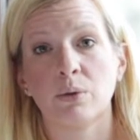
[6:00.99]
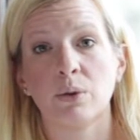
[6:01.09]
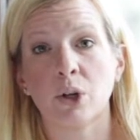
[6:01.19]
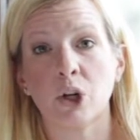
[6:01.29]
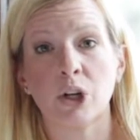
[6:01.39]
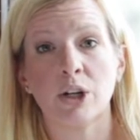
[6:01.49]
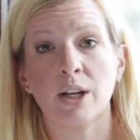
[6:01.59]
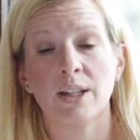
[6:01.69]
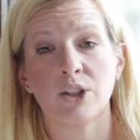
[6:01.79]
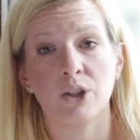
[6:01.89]

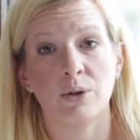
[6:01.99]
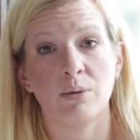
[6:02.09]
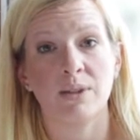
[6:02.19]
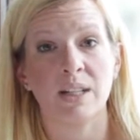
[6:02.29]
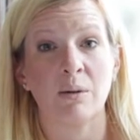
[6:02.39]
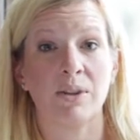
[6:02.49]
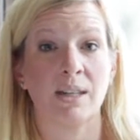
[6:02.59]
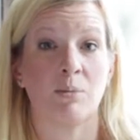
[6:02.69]
learn to deal with the